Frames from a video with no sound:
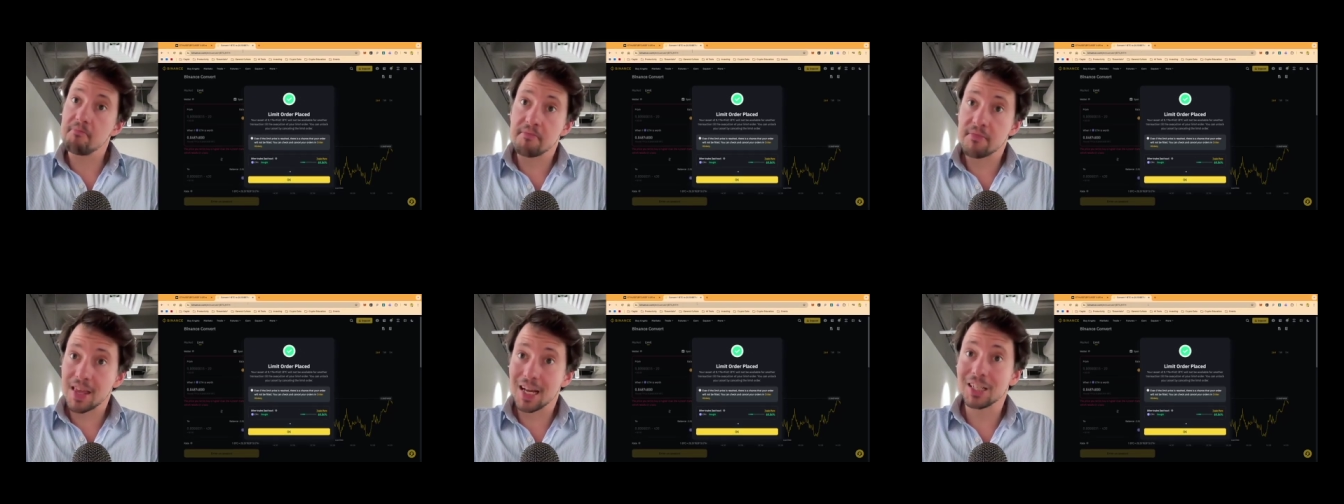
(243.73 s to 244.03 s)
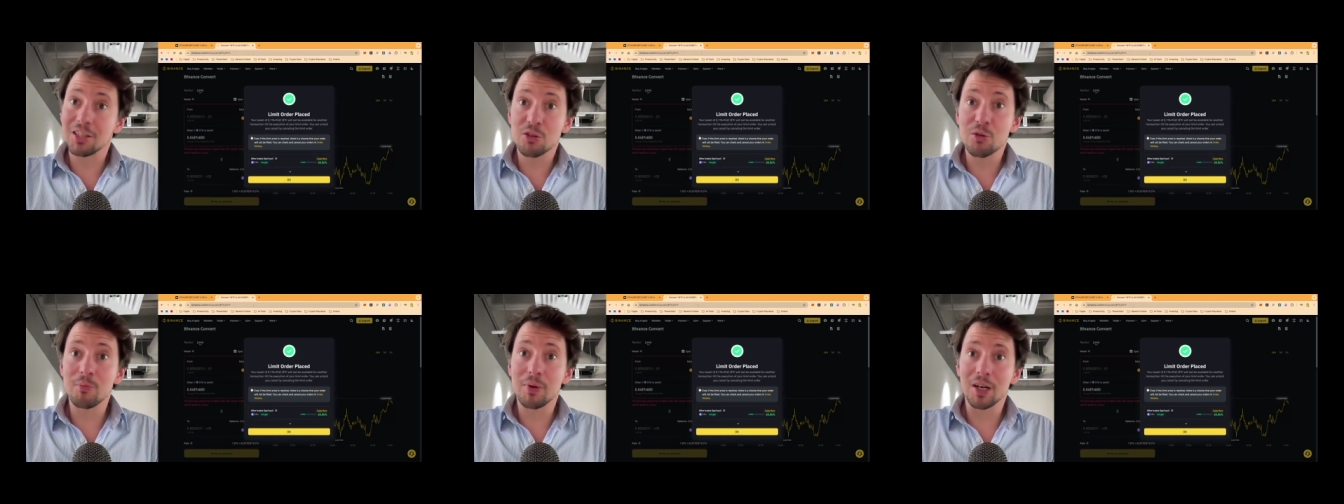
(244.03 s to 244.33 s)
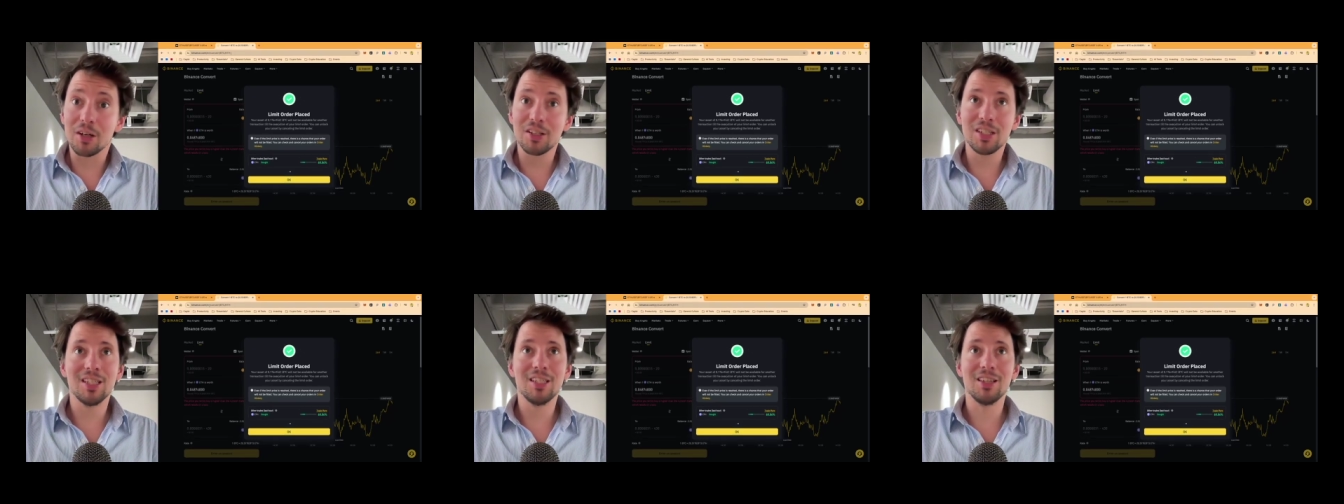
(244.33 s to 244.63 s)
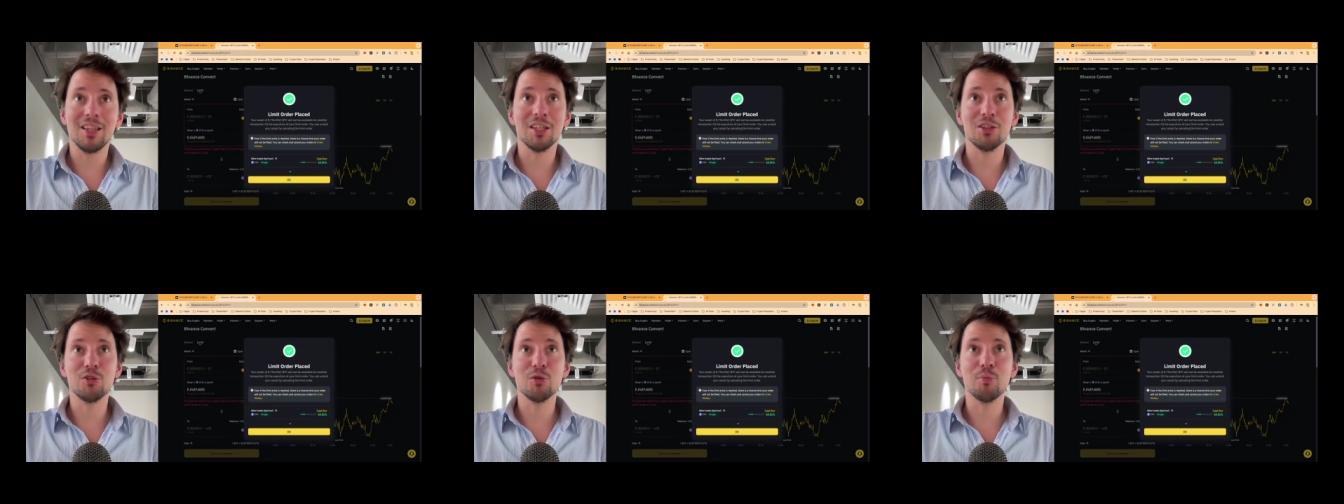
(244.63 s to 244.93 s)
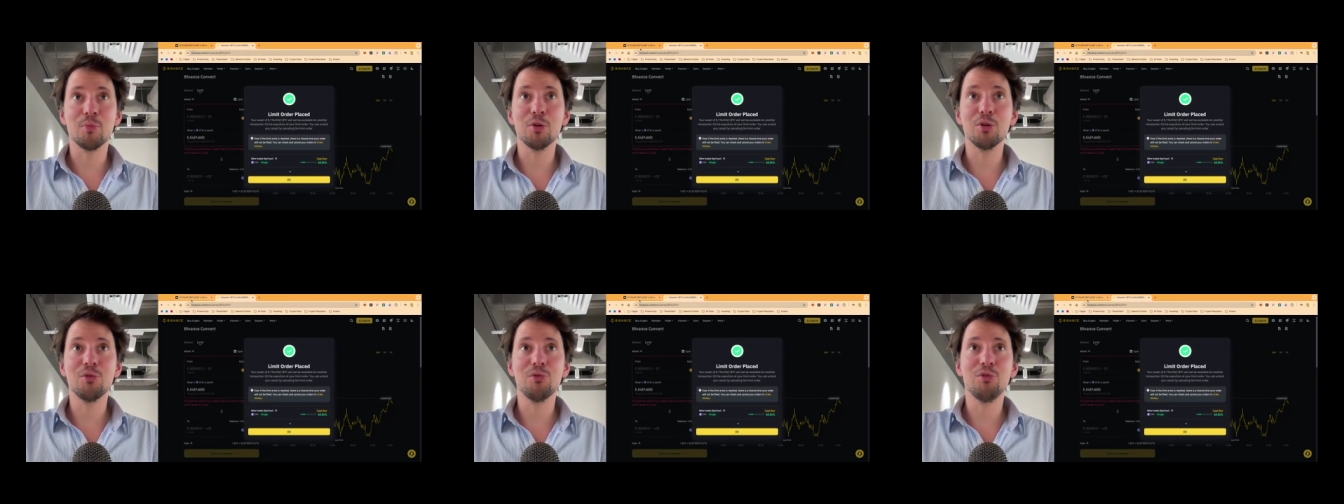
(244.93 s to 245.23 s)
That's about it. That's the
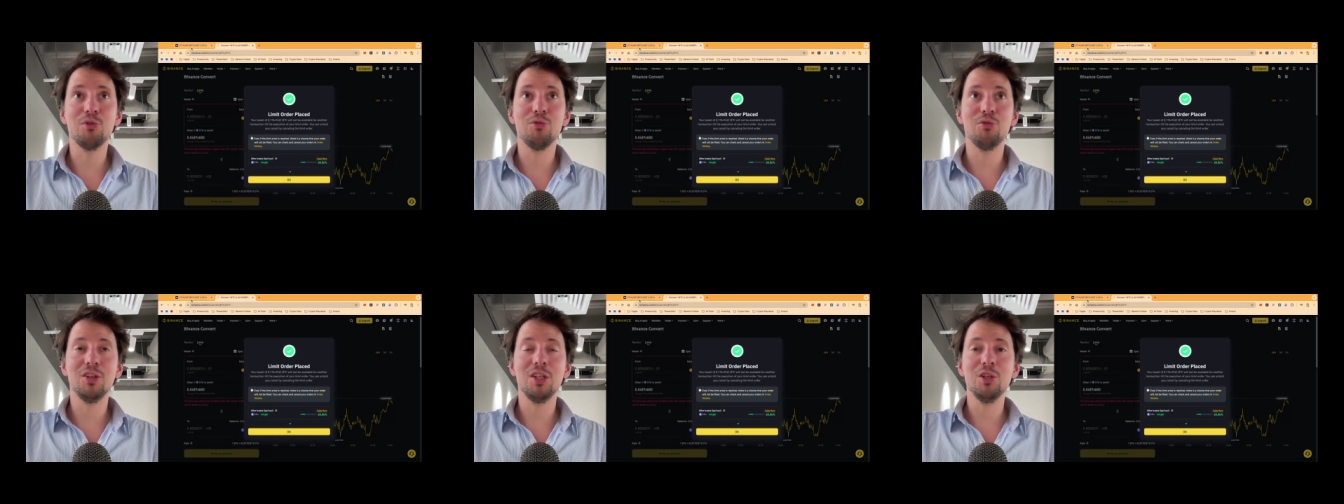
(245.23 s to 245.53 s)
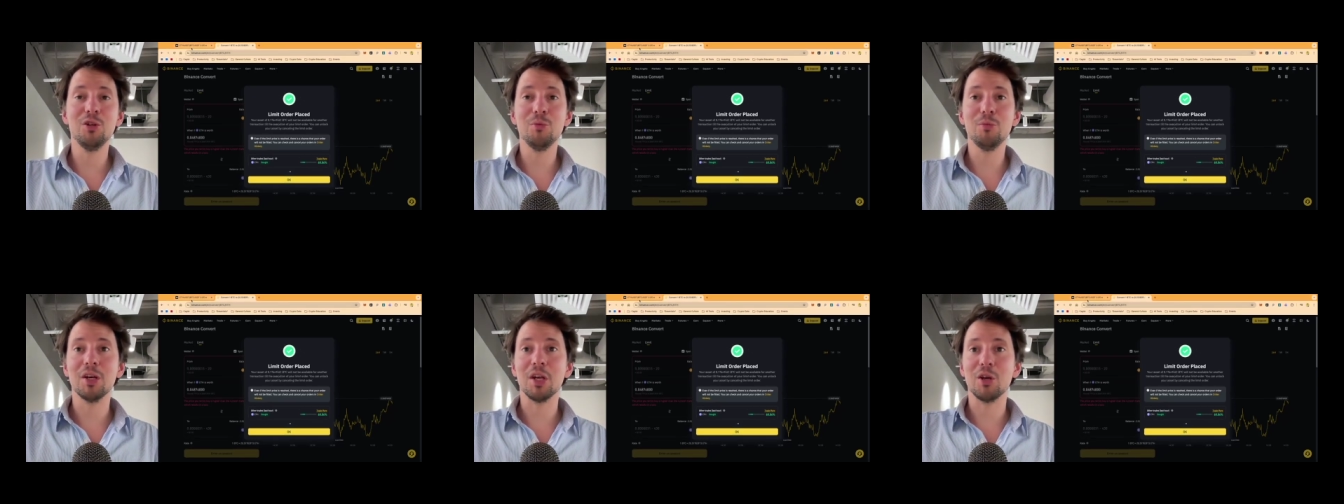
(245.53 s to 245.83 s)
point of the video, but I